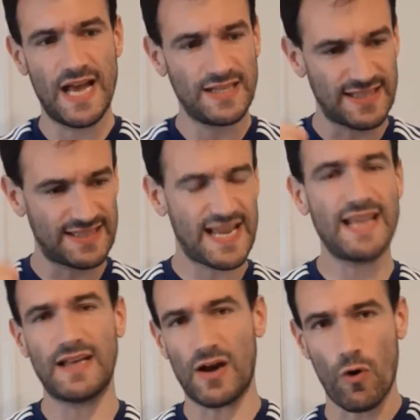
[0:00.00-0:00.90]
To say
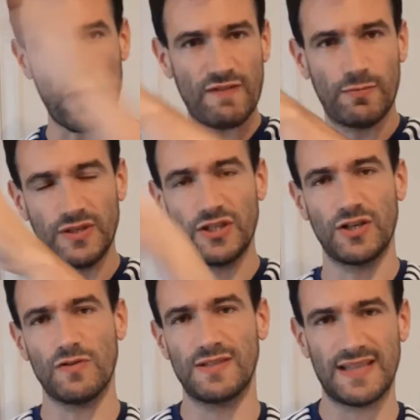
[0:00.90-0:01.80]
that, oh, everybody should
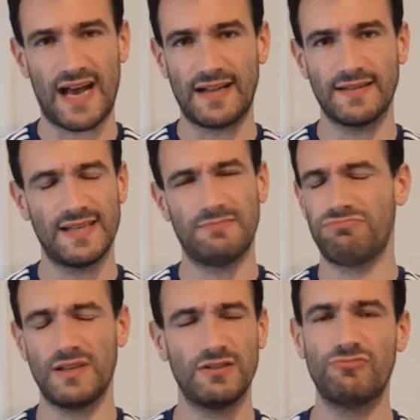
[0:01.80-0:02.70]
go to that is
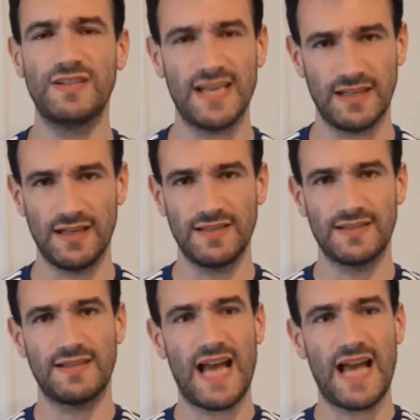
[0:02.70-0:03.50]
ridiculous.